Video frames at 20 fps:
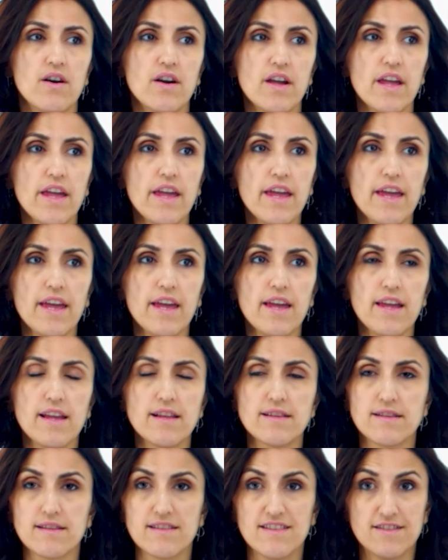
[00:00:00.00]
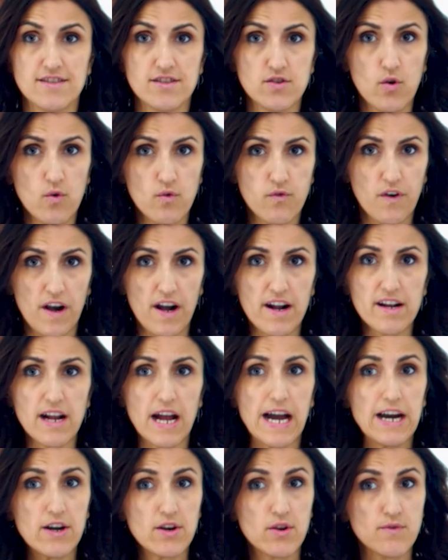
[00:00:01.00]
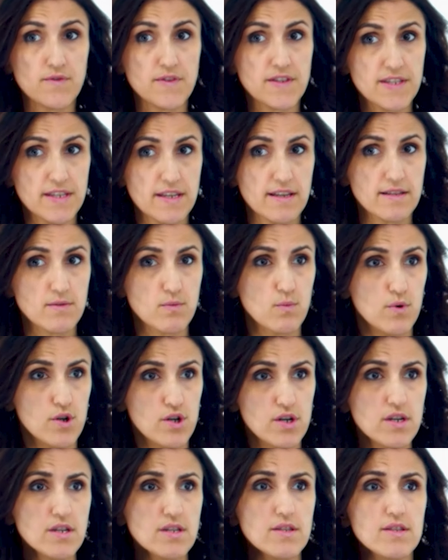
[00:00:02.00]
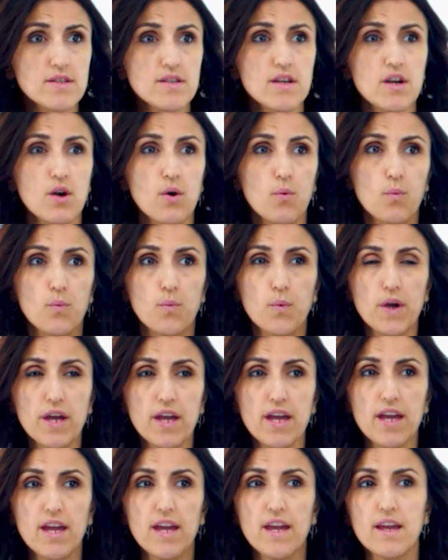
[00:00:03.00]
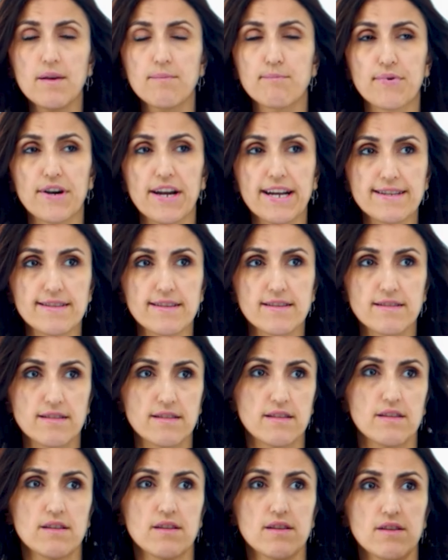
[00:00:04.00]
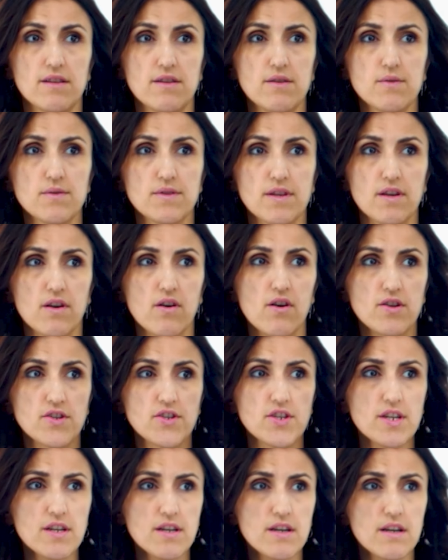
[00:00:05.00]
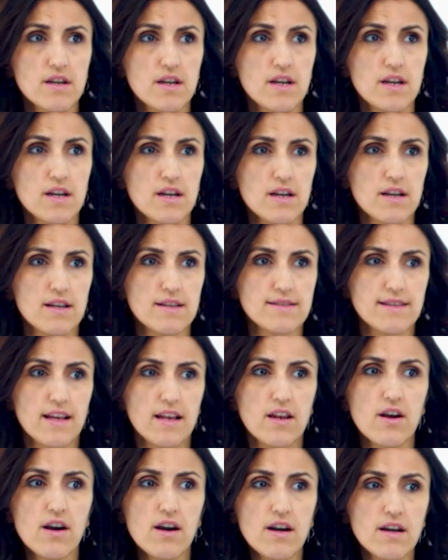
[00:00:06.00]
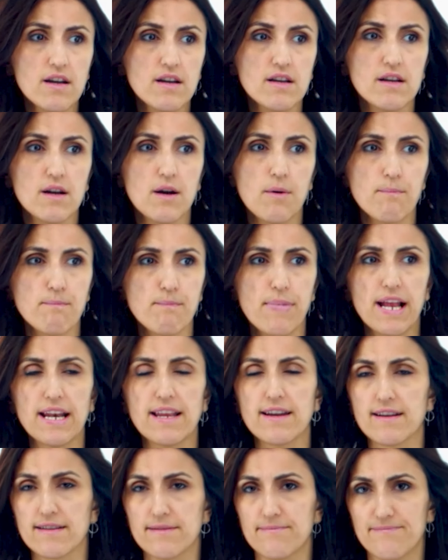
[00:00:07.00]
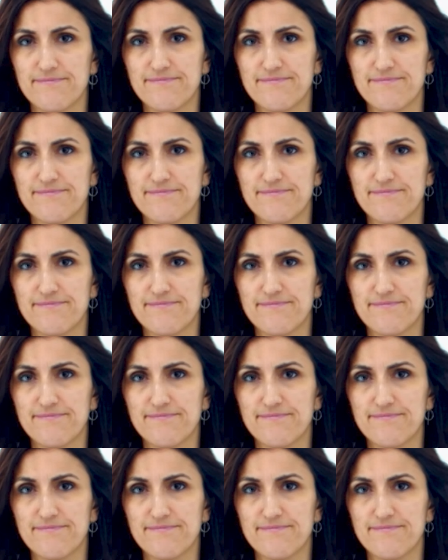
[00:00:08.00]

And so far, out of 6 words, we practiced using qoshiq, qizaloq, baliq.